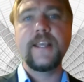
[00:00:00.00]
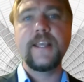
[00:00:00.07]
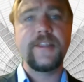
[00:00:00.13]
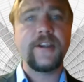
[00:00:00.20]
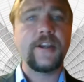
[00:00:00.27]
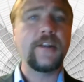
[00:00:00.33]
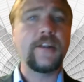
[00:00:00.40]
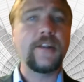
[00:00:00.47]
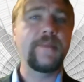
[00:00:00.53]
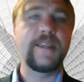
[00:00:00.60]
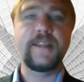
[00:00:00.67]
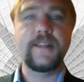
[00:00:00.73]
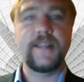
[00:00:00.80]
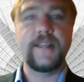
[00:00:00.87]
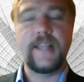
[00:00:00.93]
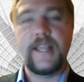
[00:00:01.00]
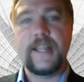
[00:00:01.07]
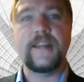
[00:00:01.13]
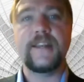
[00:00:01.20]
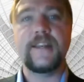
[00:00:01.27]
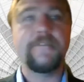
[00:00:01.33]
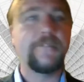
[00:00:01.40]
they're going to be
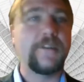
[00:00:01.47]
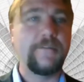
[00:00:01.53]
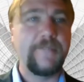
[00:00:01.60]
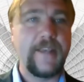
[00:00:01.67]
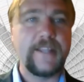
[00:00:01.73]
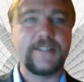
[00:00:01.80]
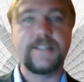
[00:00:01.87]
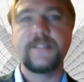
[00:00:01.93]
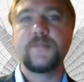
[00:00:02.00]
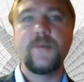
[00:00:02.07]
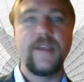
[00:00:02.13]
in different phases,